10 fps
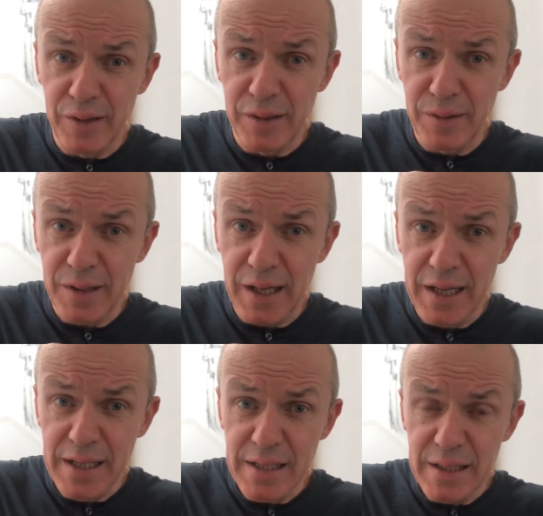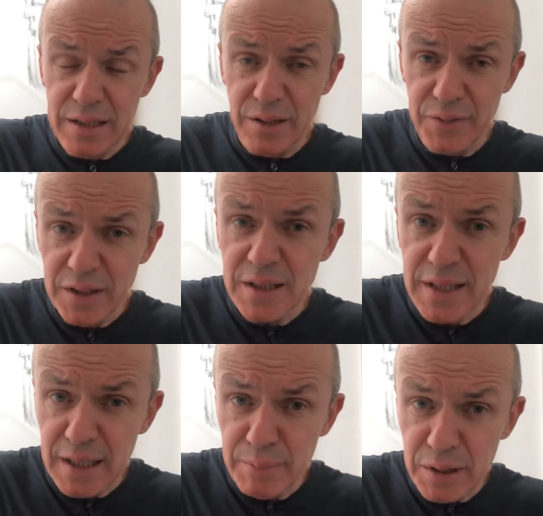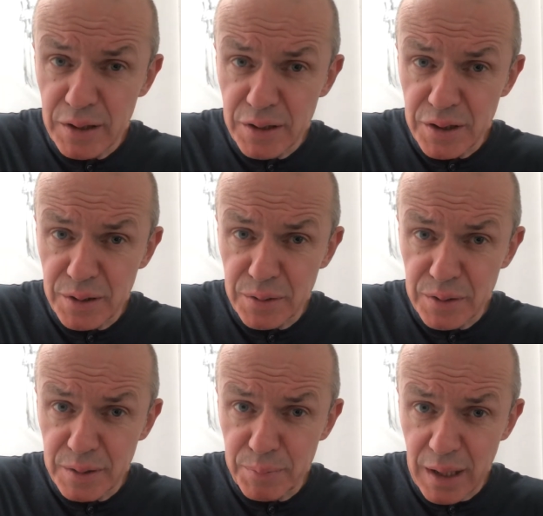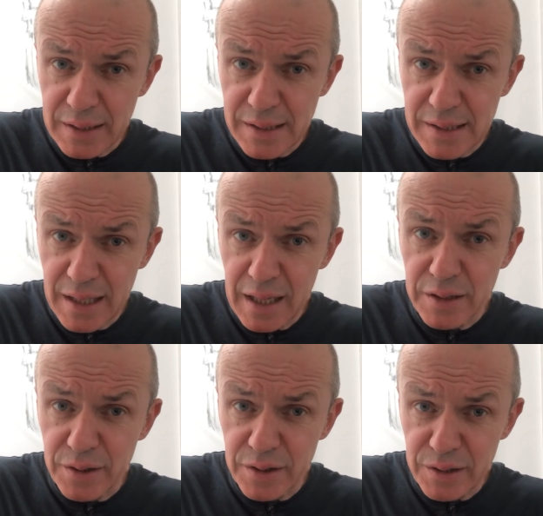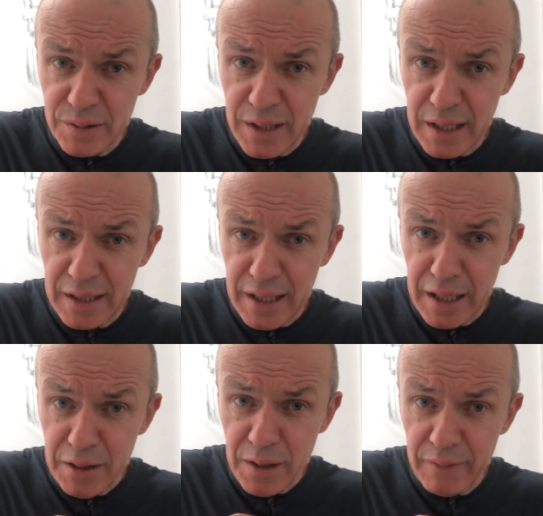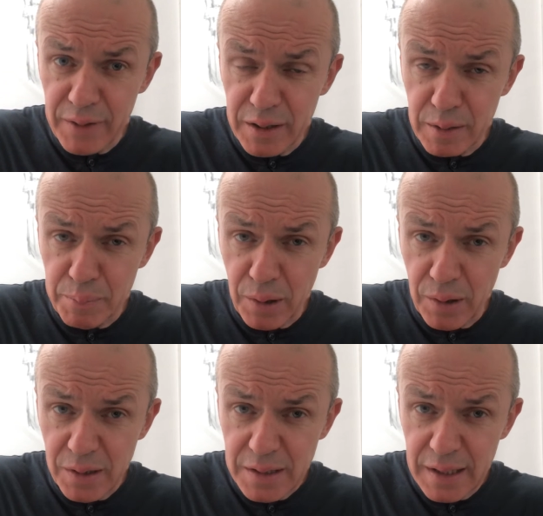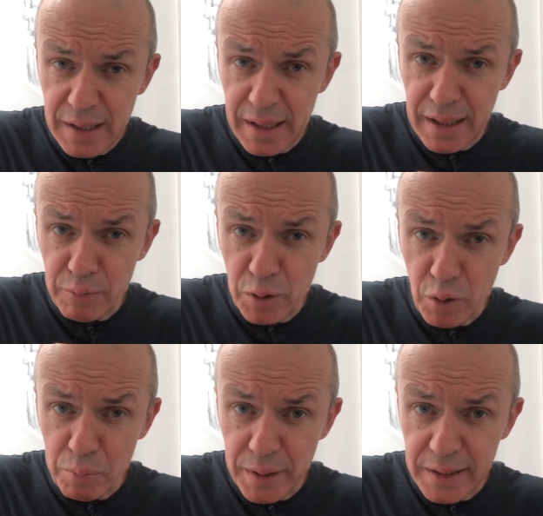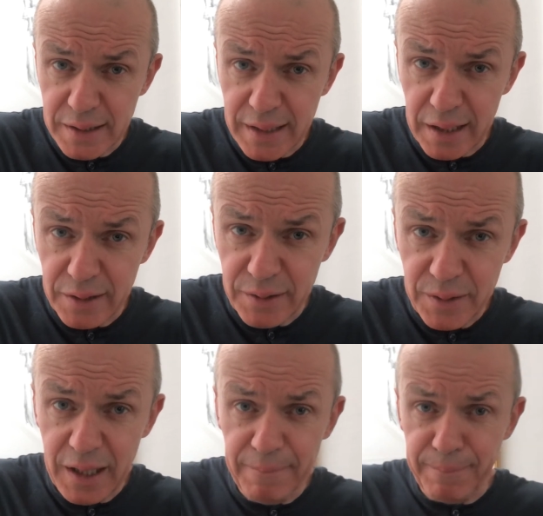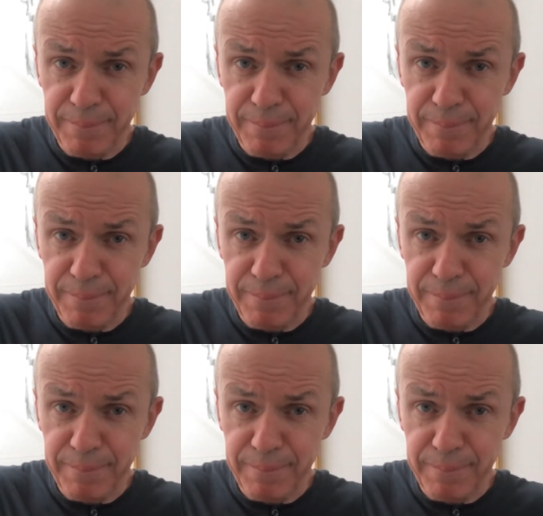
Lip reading: Okay, so if you need to take a minute or two to practice that, you can do that now. Have a little pause, and then we'll all play it together, okay?